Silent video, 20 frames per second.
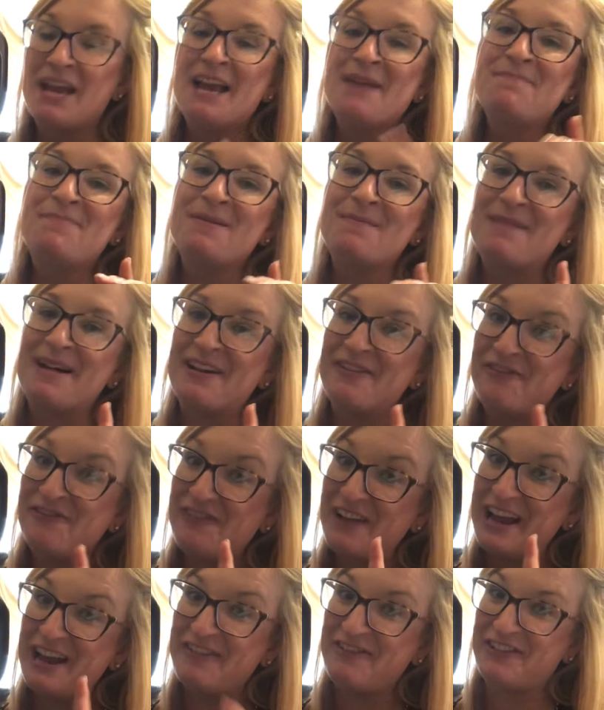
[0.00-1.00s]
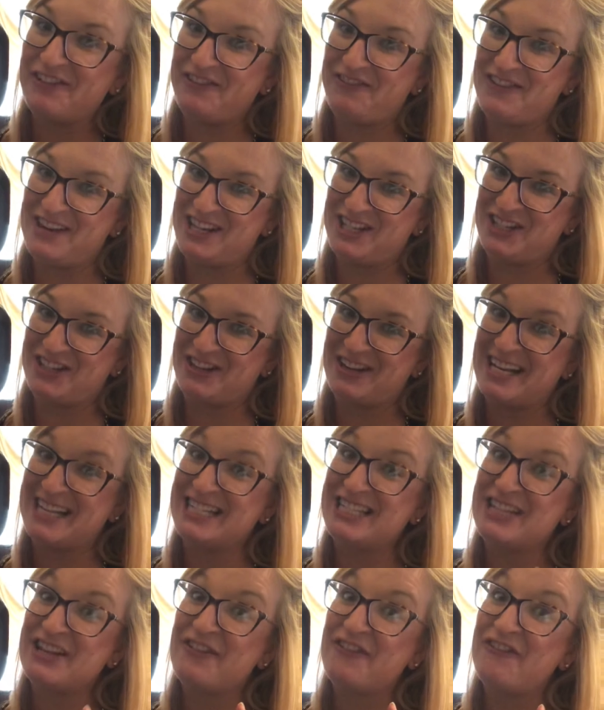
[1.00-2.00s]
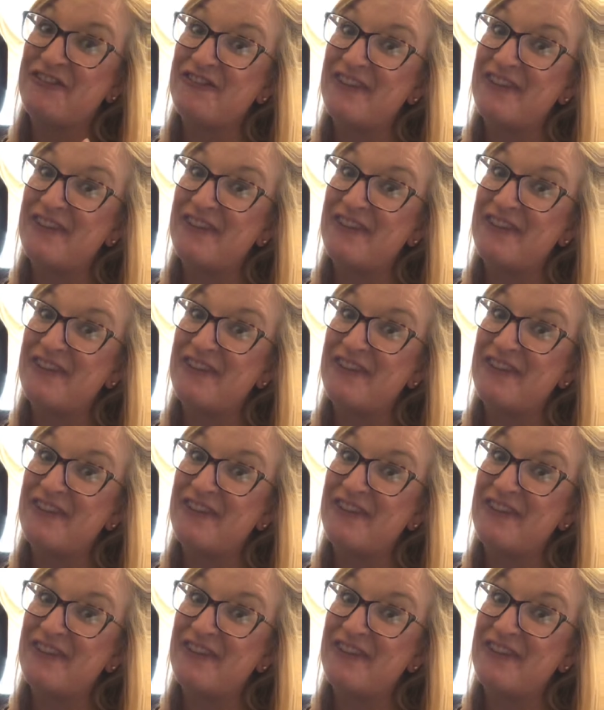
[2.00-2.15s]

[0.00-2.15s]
But my favorite feature is the